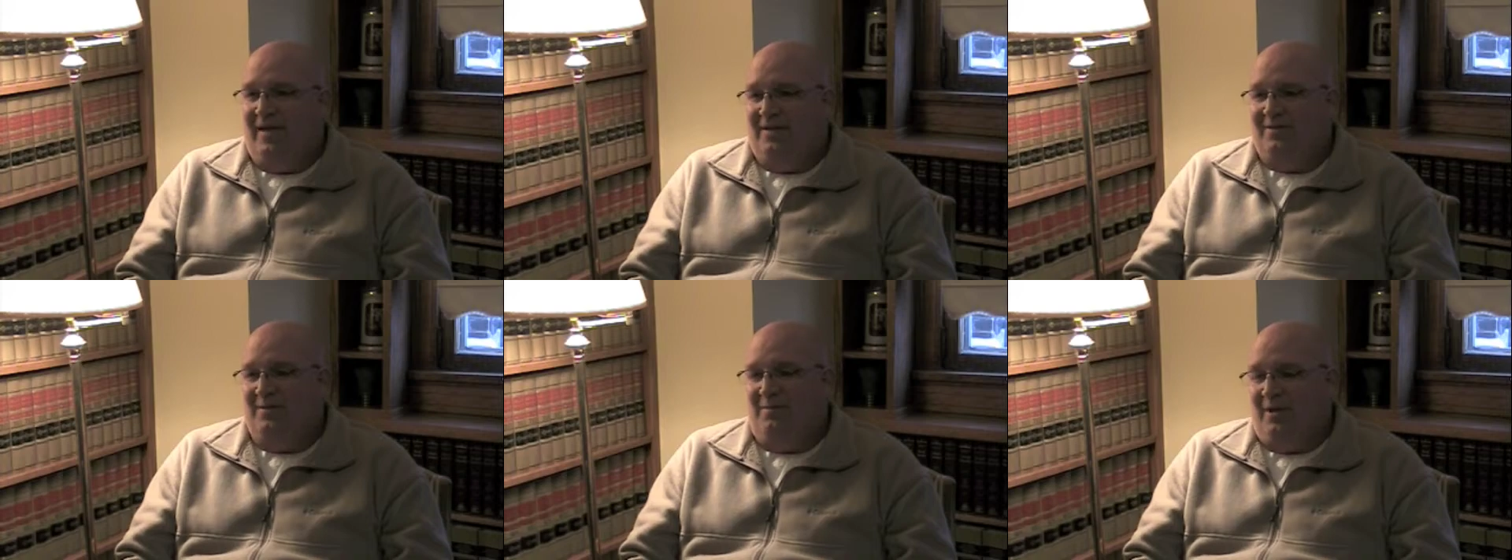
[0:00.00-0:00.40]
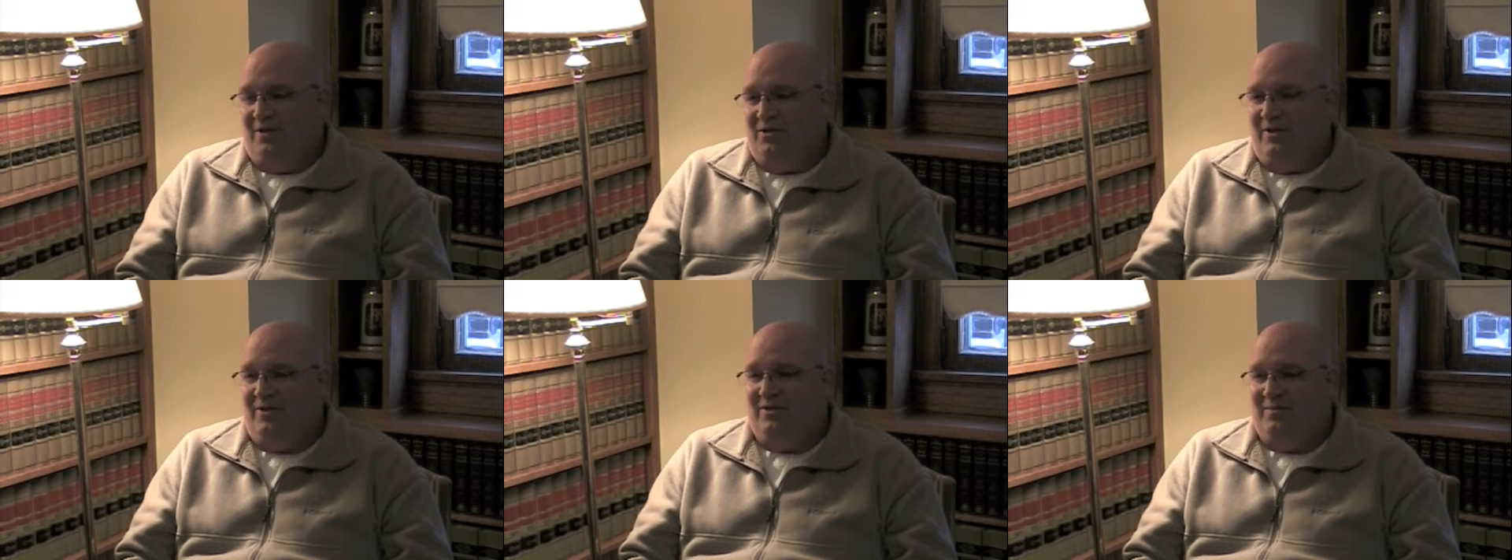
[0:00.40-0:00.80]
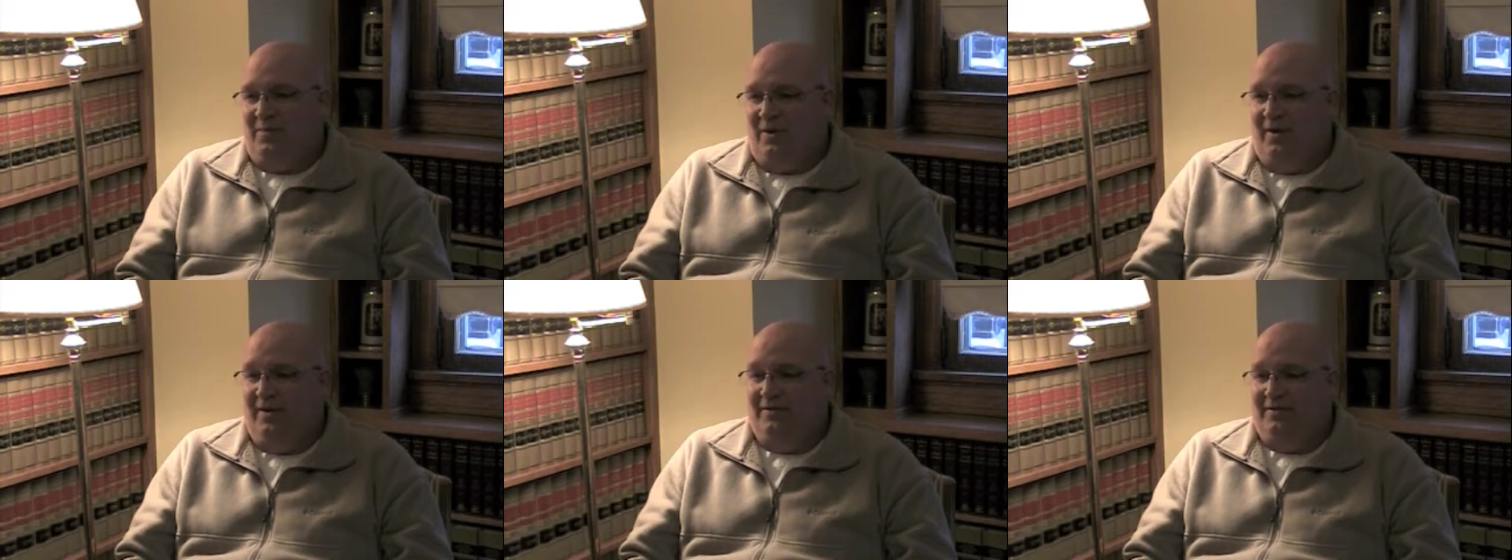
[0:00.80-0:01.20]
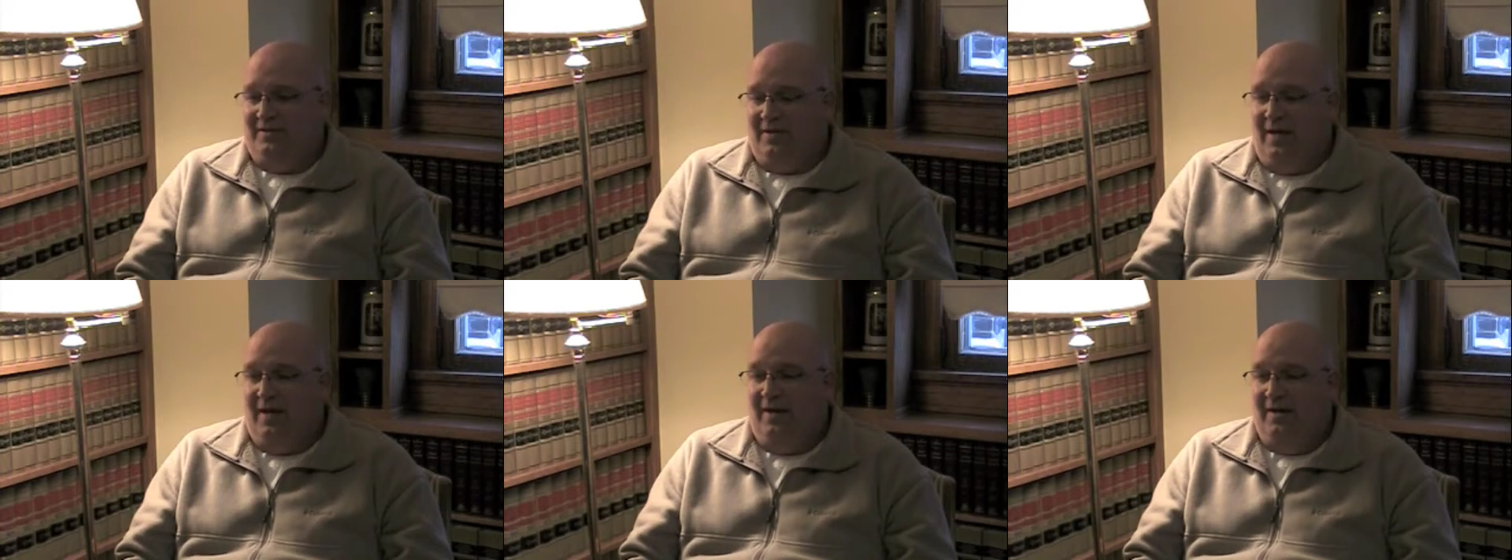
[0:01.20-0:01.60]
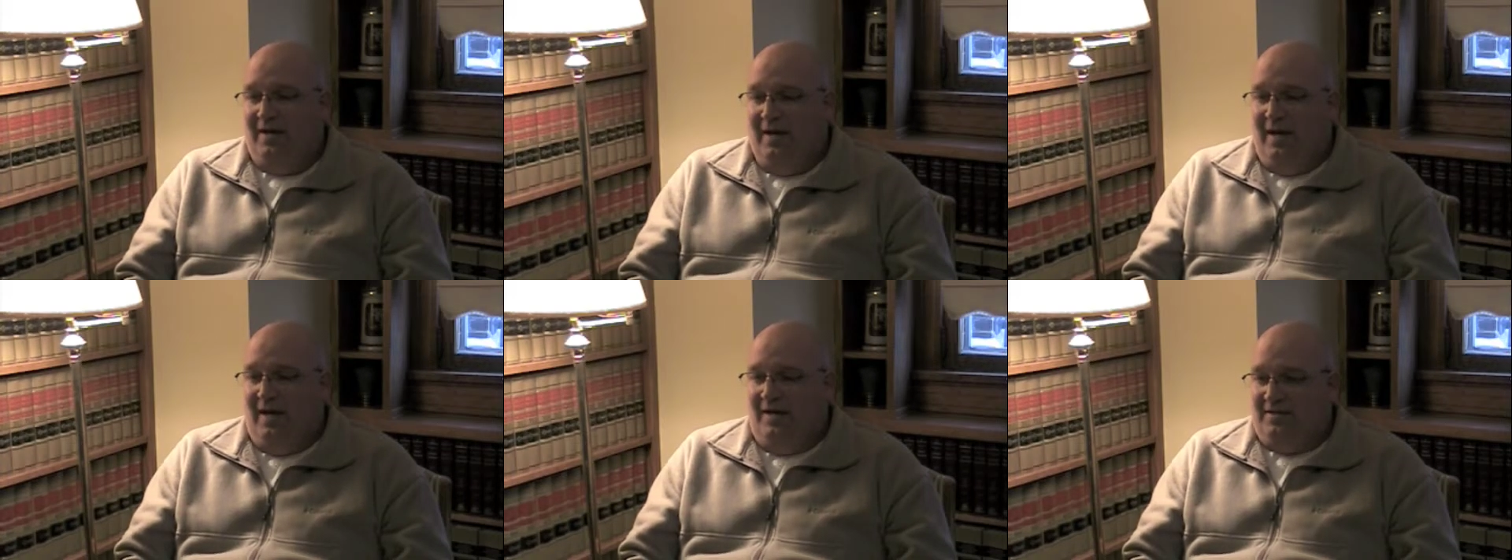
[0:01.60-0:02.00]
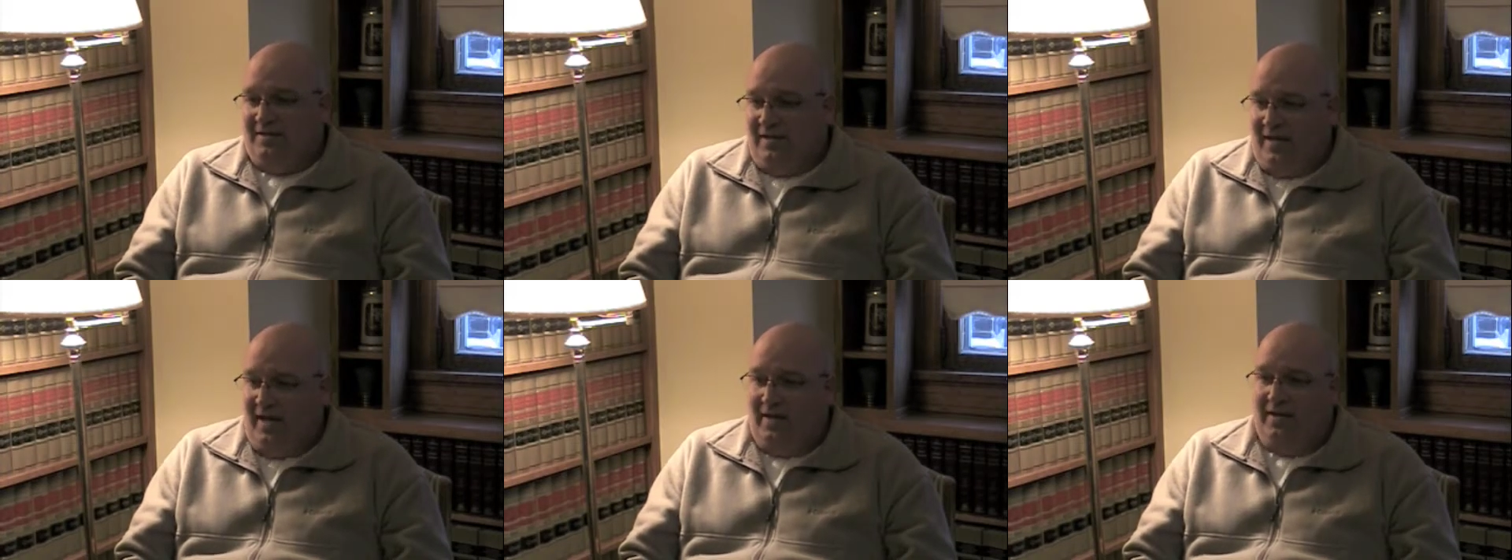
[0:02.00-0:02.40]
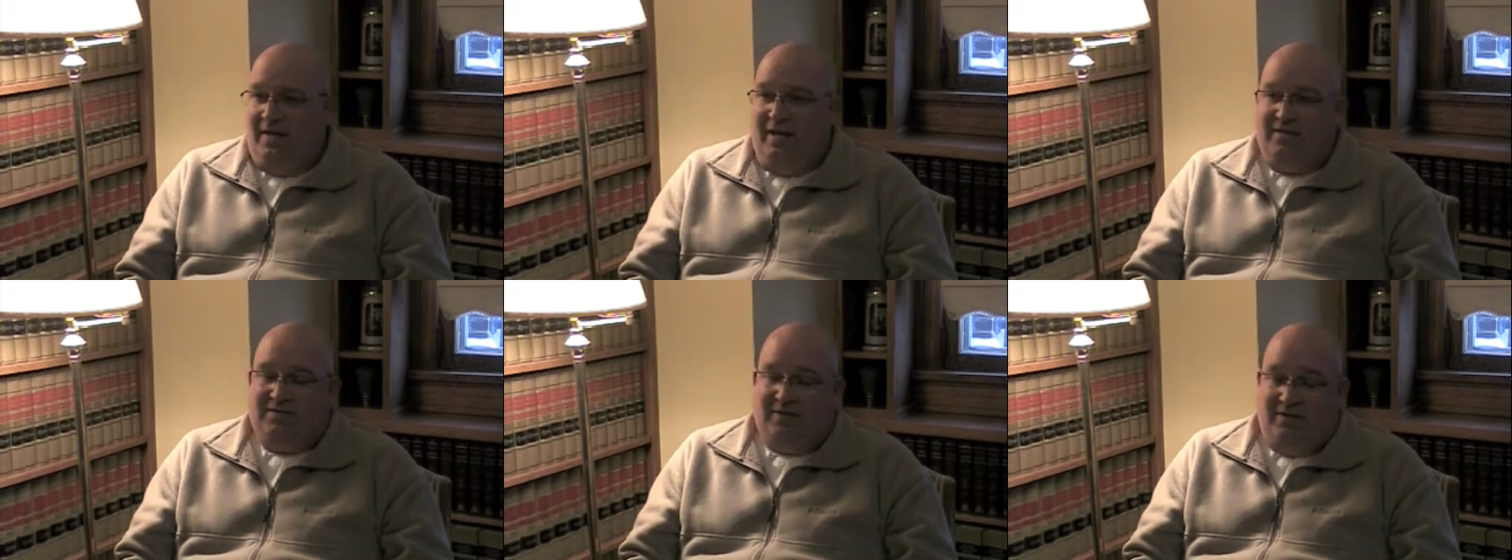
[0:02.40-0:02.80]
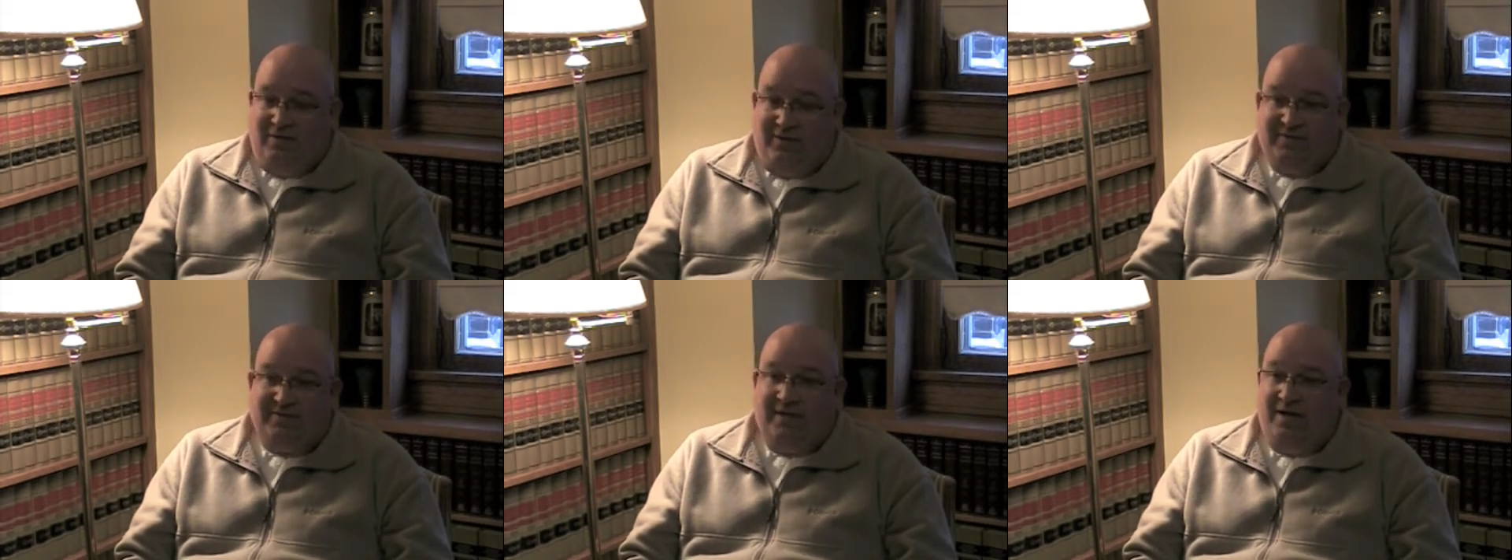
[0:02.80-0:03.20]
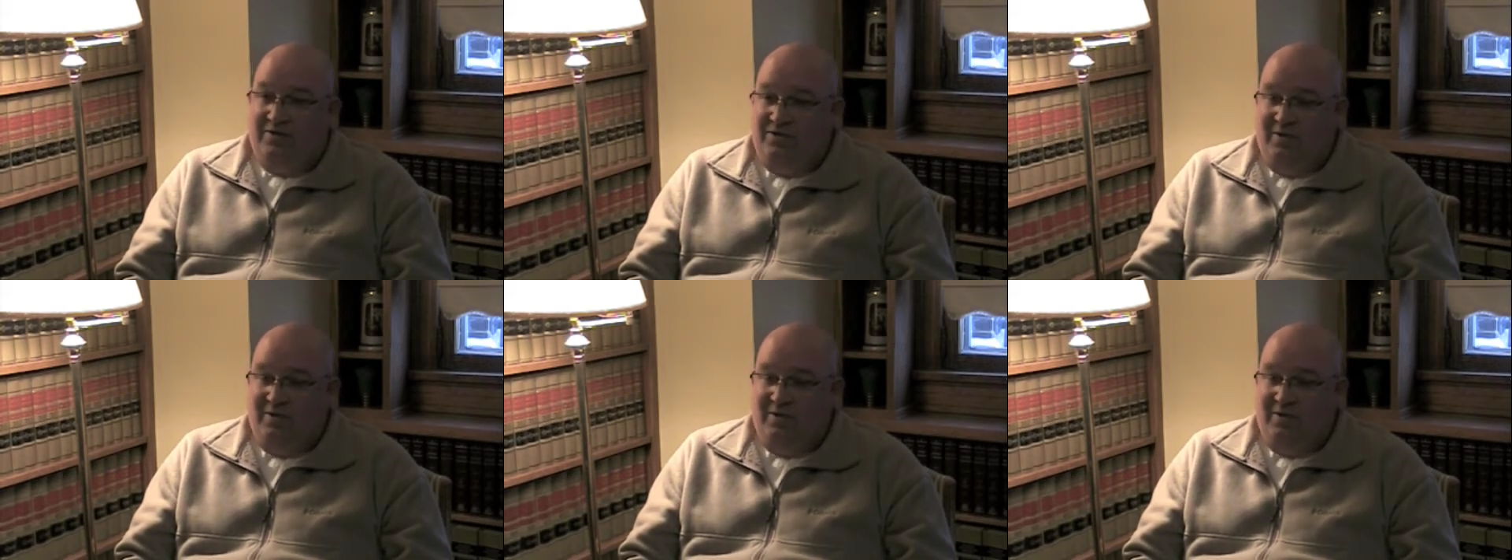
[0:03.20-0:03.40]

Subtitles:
had some budget experience. As the candidates on our side,